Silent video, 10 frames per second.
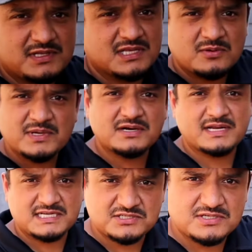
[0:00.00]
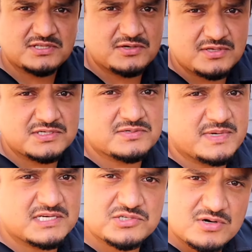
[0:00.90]
a little bit of nitrogen through there to
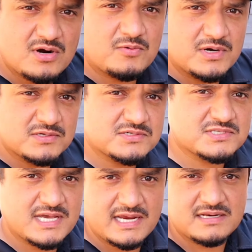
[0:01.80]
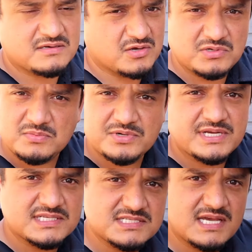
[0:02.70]
make sure our welds are tight, no
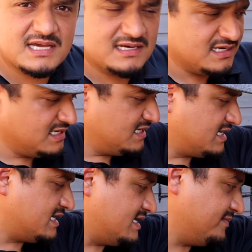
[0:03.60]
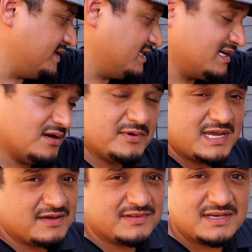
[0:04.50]
debris inside. And then all we
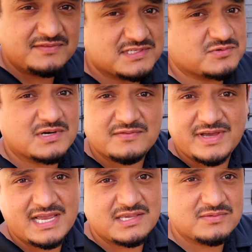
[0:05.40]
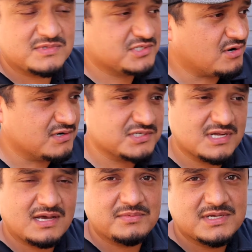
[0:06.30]
have left is run a vacuum, charge it
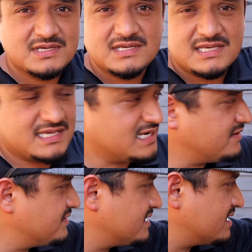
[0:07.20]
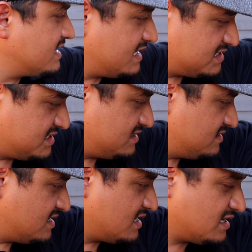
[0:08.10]
up, get everything nice and